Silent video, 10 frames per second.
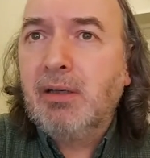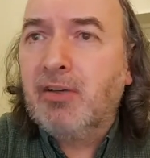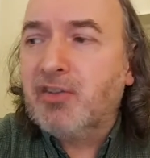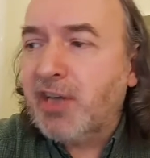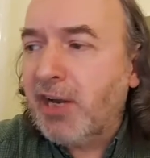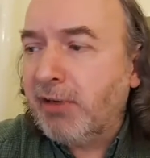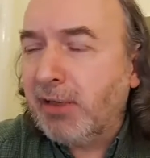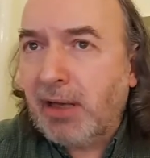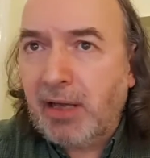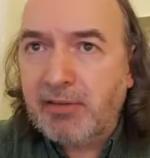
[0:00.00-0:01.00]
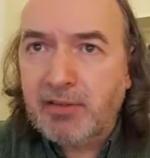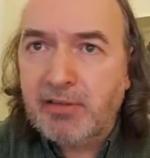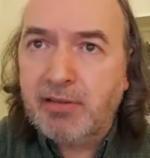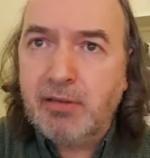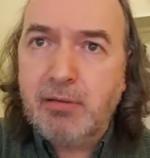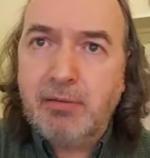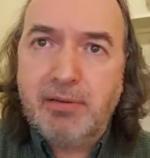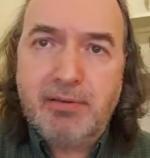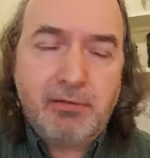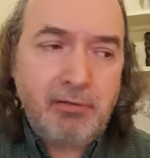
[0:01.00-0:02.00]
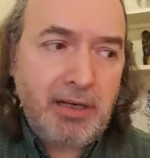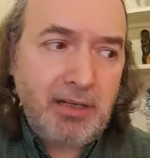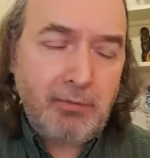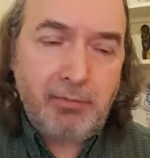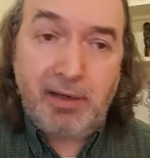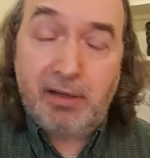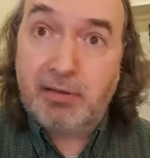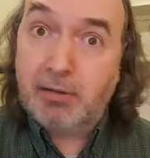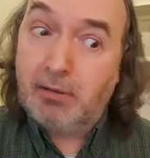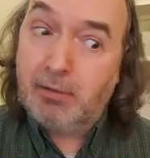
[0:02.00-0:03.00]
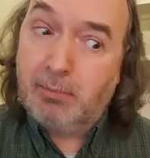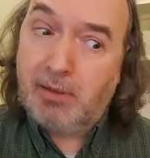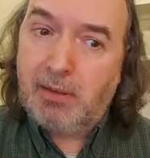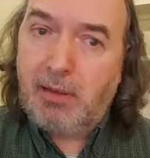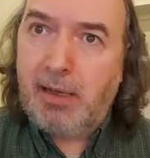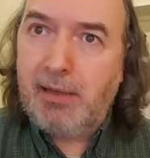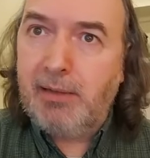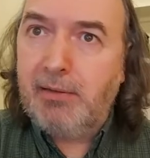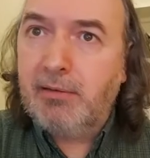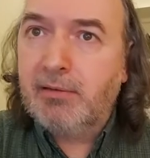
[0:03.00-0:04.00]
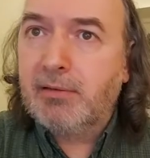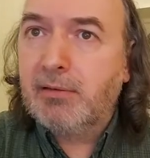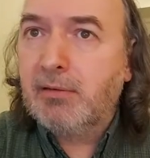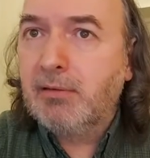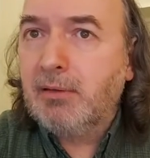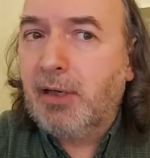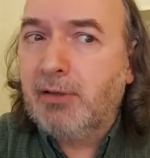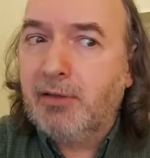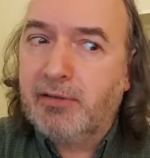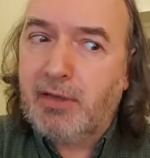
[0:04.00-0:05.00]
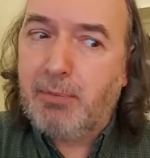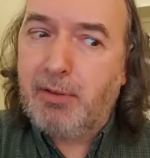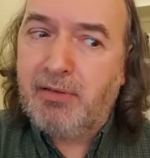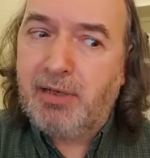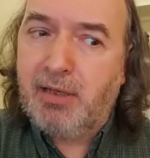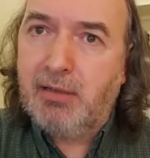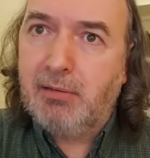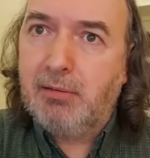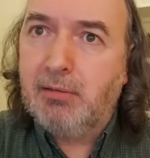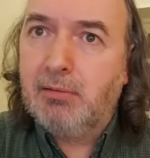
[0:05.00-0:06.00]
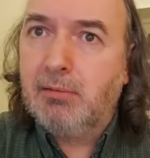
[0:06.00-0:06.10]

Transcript: and sharing glances so discreet, flicked eyelids at her stubborn tail,